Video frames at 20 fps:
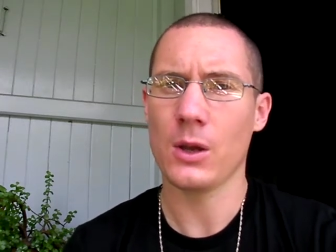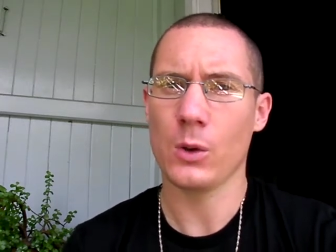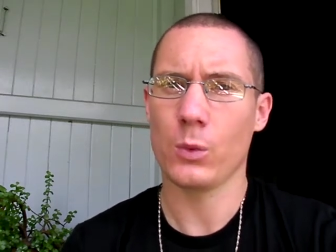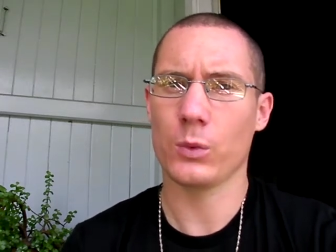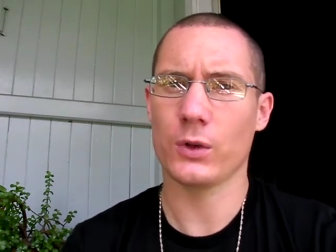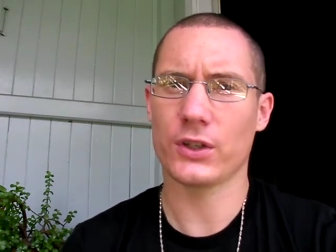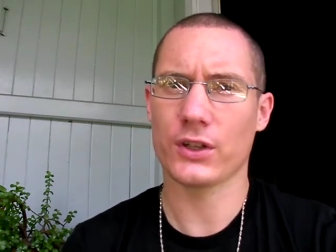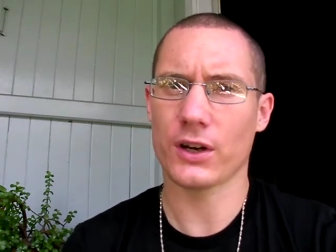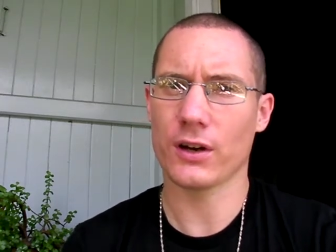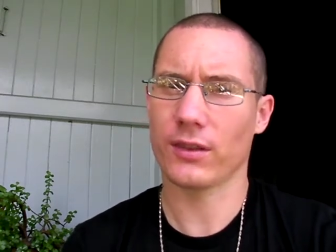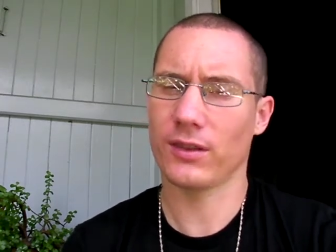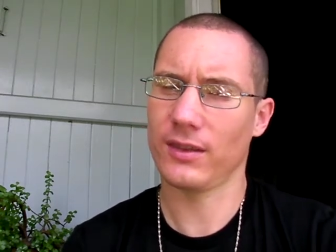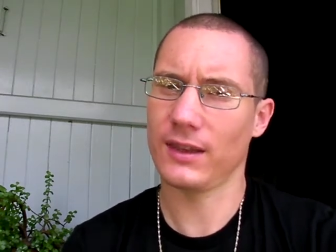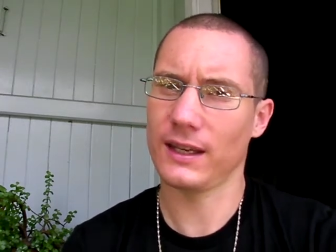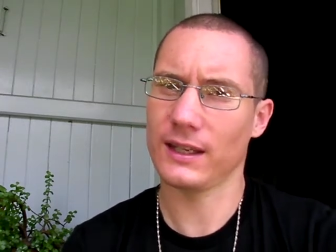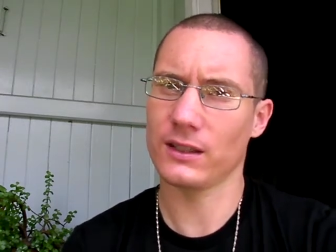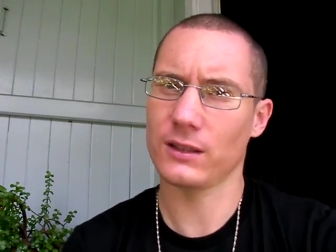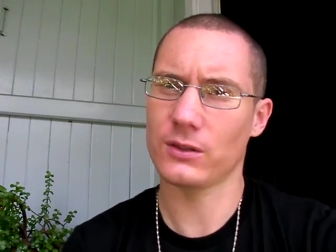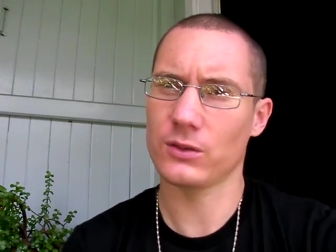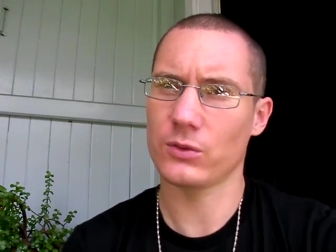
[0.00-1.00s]
which are
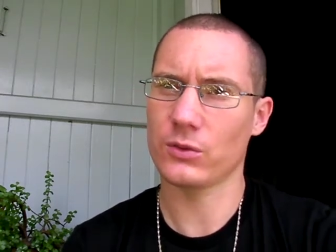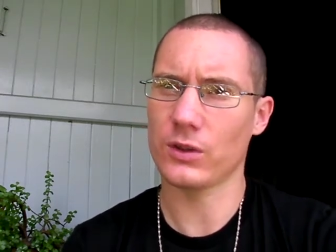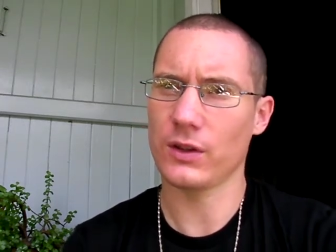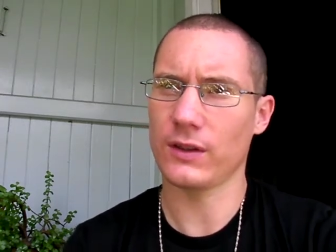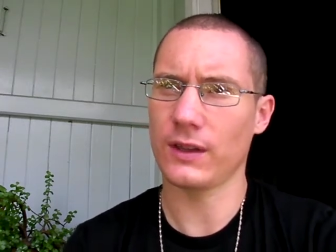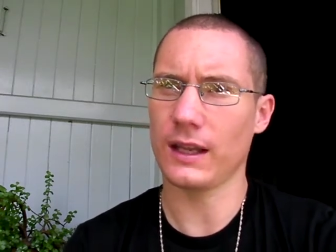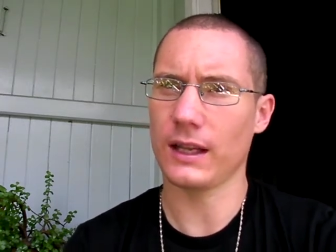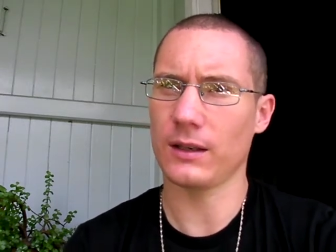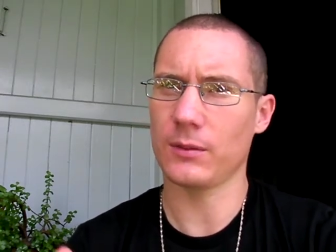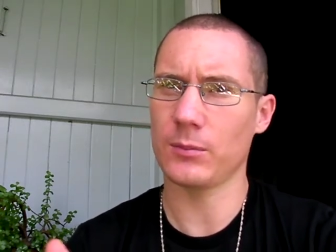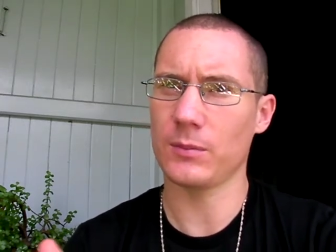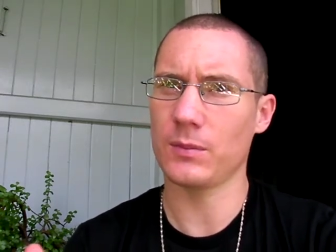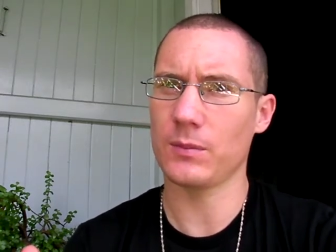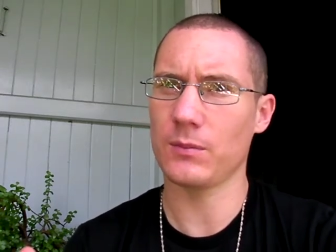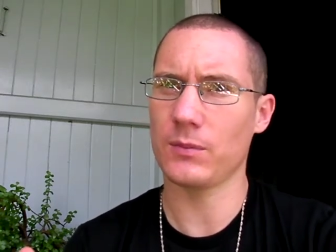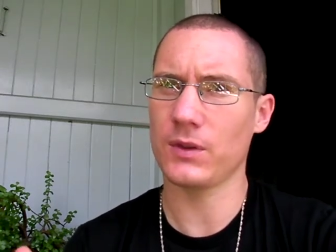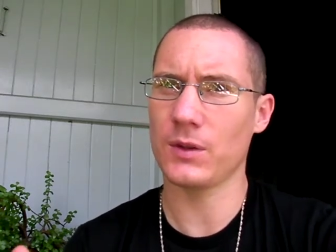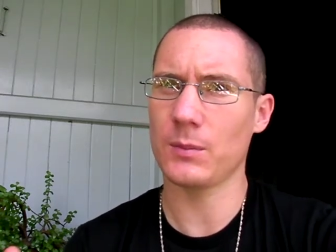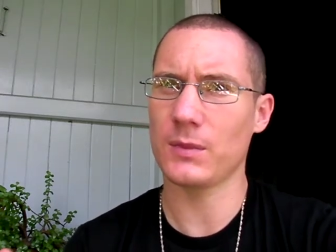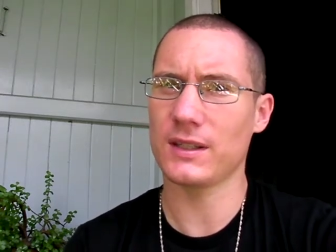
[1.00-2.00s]
things that
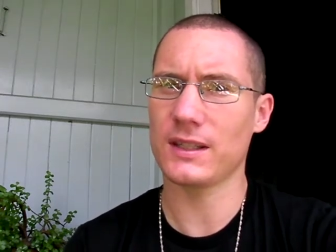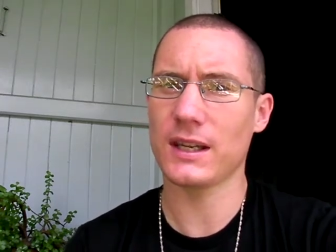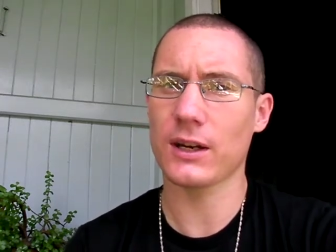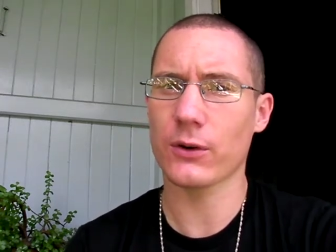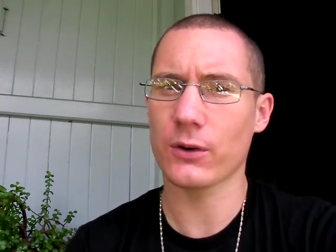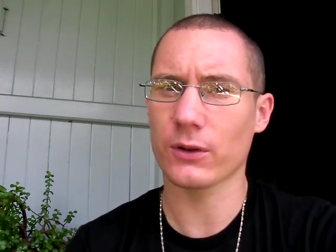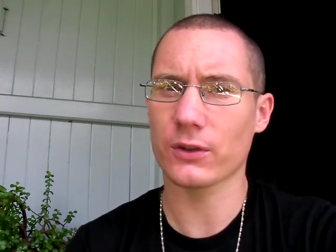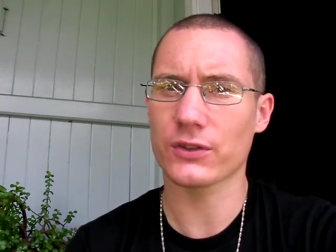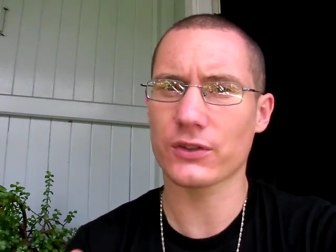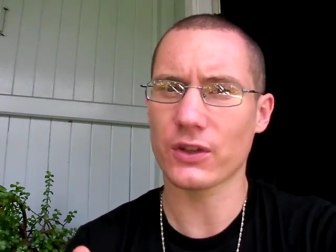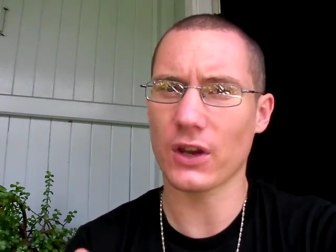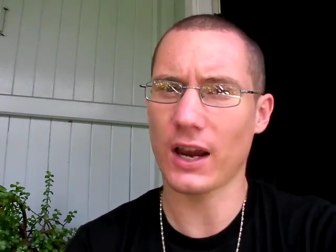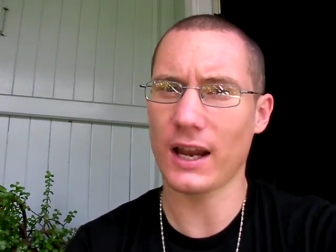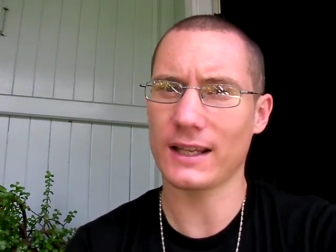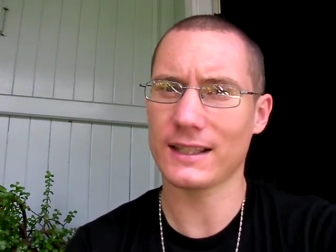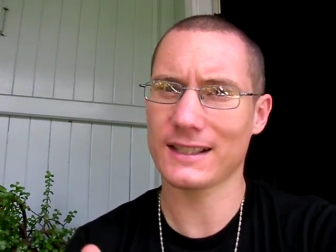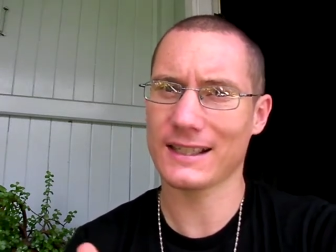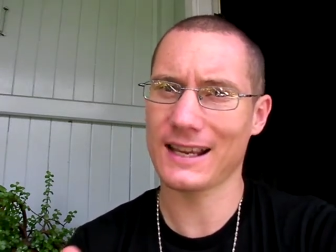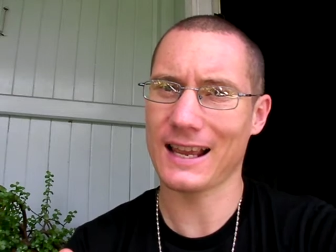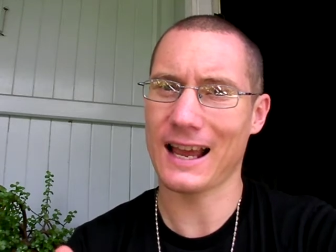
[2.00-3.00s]
the material
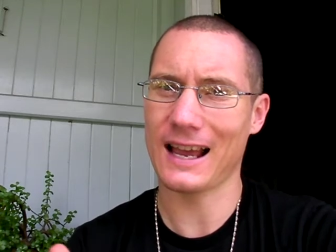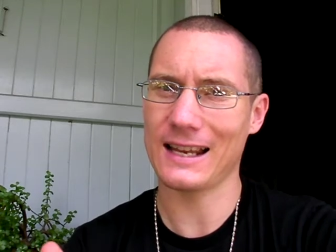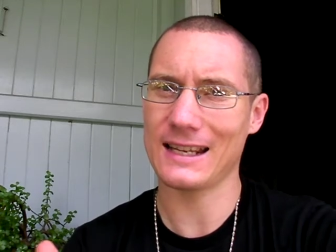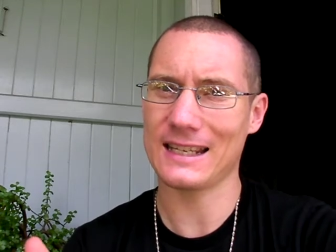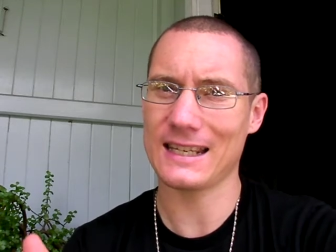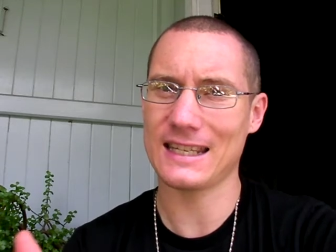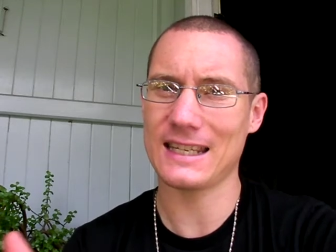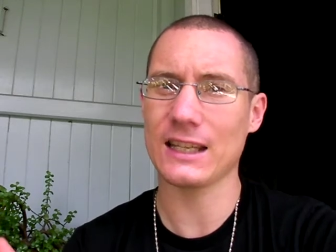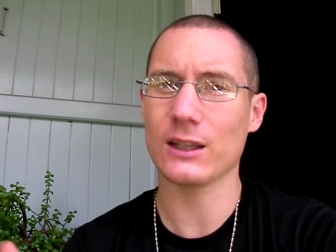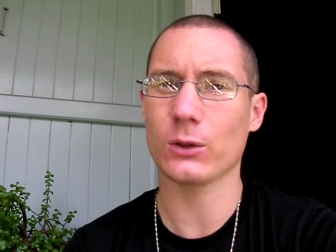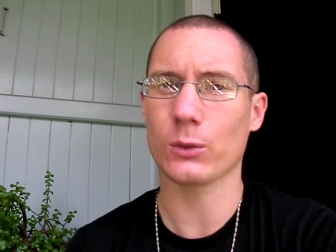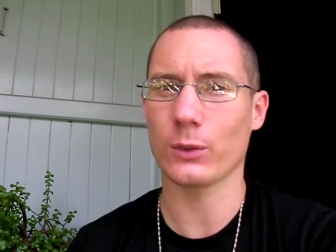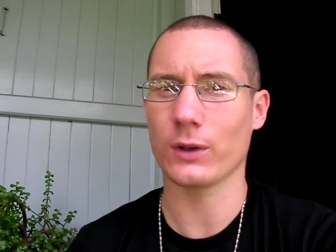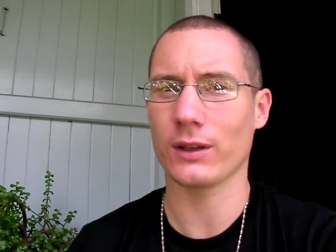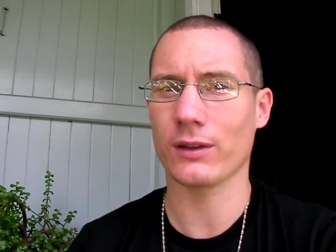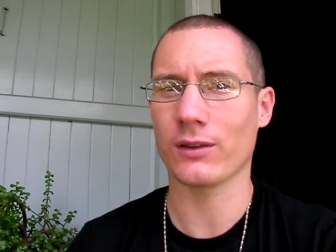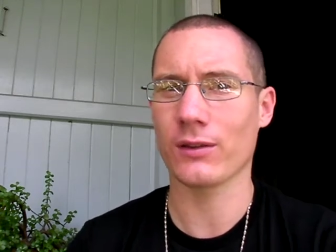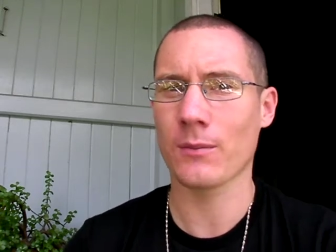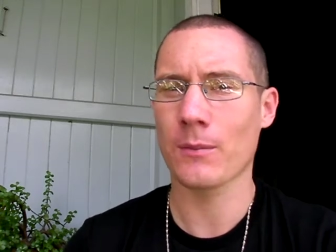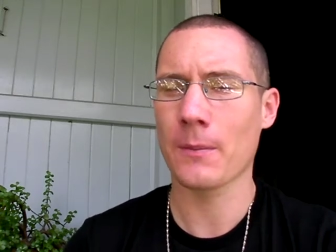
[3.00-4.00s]
science can't deal
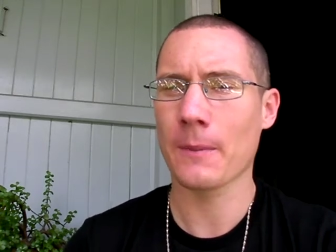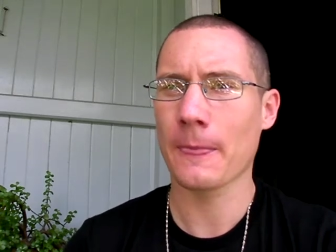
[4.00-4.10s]
with